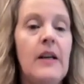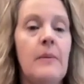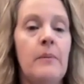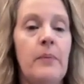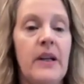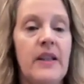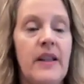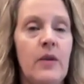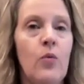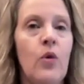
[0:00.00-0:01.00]
But
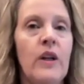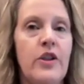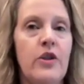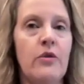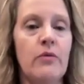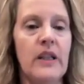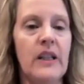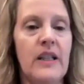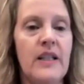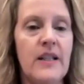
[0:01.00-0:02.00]
then once you
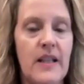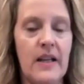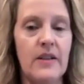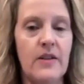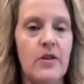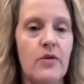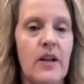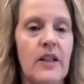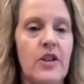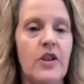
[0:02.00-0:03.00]
release that
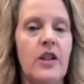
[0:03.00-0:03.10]
stretch,